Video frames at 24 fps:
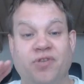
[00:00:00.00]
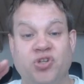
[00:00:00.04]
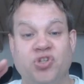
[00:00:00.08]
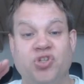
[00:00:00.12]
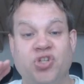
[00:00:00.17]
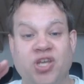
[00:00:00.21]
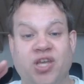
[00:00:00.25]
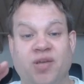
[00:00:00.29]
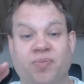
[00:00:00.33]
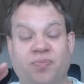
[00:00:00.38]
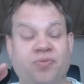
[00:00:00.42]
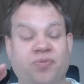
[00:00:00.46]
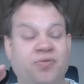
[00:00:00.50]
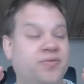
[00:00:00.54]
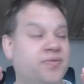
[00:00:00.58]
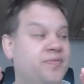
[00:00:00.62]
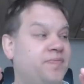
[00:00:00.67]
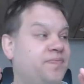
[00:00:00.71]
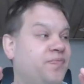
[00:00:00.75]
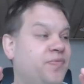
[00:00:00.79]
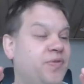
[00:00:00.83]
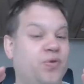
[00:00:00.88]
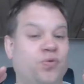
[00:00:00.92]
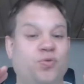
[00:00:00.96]
the ship,
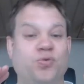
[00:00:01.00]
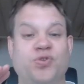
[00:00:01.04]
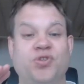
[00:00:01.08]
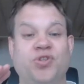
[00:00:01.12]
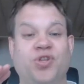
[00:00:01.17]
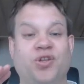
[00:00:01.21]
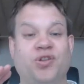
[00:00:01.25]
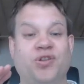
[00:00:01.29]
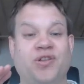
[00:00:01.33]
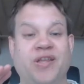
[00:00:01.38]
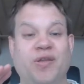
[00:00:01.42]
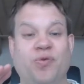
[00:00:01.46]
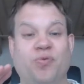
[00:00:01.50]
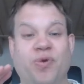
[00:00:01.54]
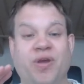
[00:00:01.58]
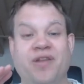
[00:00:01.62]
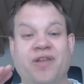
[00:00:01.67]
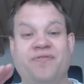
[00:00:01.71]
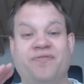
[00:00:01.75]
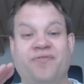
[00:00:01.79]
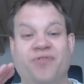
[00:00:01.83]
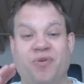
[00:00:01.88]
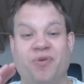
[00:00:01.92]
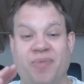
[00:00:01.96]
who suddenly
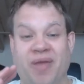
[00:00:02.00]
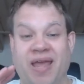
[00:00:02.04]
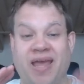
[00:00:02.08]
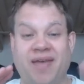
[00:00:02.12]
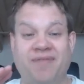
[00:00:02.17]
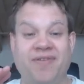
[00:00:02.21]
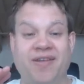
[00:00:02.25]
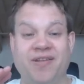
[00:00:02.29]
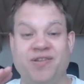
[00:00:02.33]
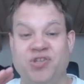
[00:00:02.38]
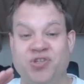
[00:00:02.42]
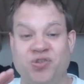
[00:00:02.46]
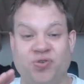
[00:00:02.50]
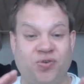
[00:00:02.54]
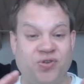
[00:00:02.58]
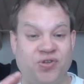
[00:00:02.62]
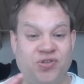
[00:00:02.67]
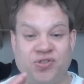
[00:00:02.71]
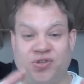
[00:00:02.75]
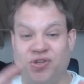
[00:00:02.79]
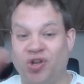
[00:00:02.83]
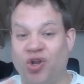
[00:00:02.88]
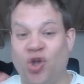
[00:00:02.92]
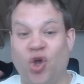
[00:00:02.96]
went from having
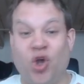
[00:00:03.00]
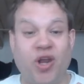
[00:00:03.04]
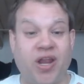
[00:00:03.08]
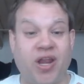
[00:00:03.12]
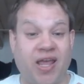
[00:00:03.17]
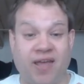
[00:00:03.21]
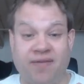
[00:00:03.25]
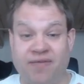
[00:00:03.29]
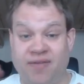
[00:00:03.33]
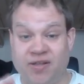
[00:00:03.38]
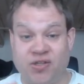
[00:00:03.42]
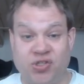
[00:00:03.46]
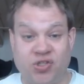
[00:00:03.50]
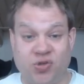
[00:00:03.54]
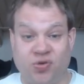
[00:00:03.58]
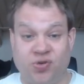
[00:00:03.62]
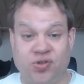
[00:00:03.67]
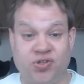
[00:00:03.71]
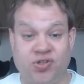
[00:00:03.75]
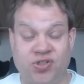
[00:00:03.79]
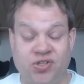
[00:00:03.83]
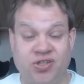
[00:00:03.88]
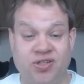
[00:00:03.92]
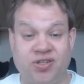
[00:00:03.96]
choice to not having
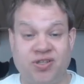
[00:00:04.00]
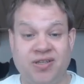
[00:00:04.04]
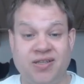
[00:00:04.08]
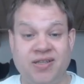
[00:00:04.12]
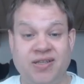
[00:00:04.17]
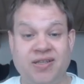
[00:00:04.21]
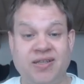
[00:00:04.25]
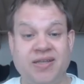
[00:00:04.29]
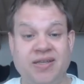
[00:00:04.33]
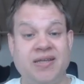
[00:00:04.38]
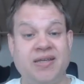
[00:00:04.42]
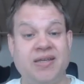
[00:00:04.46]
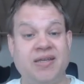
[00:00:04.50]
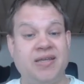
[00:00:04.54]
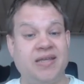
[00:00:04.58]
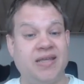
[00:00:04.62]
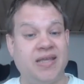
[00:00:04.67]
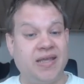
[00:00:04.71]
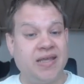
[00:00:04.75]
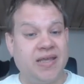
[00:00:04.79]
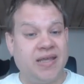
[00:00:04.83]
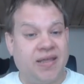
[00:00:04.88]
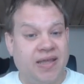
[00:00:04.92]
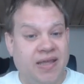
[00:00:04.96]
choice.
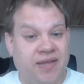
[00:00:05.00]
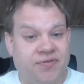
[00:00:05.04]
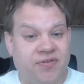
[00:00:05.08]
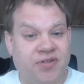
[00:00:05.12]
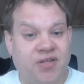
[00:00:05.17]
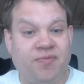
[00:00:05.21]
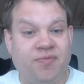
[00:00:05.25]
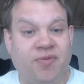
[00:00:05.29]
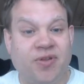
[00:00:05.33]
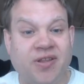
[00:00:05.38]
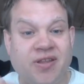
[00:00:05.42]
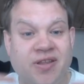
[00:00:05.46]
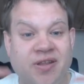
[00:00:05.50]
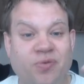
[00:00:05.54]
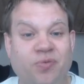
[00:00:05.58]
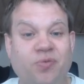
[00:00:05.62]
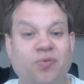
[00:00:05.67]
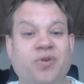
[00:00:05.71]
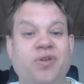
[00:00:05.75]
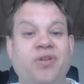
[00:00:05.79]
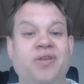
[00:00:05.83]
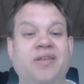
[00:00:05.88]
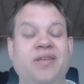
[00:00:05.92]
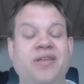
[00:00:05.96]
If someone can...
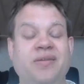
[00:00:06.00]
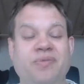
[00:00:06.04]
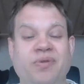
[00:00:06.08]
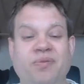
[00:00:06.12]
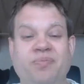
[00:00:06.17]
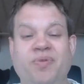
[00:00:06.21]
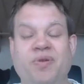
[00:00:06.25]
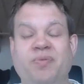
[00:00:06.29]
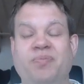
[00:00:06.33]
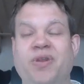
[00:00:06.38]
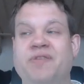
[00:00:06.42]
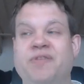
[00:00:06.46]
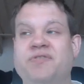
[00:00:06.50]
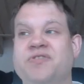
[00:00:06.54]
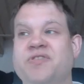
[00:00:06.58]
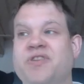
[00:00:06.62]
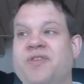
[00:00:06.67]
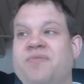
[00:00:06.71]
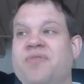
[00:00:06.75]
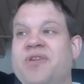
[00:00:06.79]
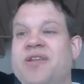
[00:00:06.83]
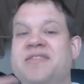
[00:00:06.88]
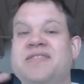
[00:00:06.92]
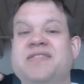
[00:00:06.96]
But if
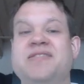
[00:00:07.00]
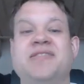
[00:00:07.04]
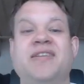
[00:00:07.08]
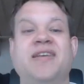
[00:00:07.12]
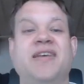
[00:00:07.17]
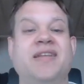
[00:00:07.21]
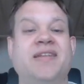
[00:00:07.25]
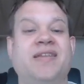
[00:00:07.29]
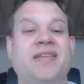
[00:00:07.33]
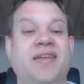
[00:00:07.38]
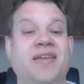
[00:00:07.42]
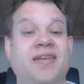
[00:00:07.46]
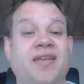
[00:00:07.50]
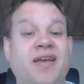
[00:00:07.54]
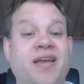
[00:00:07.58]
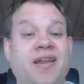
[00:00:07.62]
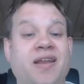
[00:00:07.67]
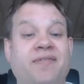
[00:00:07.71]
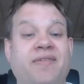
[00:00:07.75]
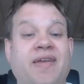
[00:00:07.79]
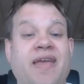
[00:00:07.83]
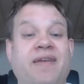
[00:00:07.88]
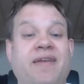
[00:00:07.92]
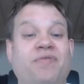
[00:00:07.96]
someone instead can kind
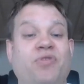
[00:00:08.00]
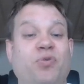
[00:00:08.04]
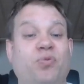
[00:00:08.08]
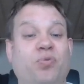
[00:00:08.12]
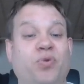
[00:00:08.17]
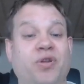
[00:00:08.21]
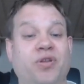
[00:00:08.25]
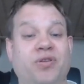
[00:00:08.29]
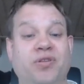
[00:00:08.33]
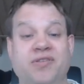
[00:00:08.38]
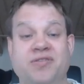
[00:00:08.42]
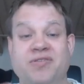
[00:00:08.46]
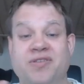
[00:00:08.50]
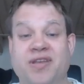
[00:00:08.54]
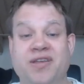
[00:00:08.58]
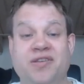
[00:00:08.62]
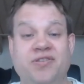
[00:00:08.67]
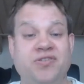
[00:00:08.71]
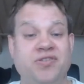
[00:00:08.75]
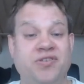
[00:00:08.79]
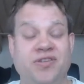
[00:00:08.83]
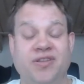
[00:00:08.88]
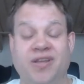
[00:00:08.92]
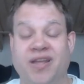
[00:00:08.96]
of have the
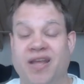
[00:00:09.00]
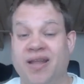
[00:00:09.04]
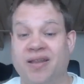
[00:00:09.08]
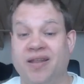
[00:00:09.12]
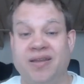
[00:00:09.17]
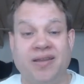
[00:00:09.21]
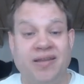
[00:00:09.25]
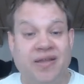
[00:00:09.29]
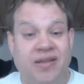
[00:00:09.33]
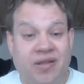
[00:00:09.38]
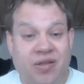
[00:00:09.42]
realization that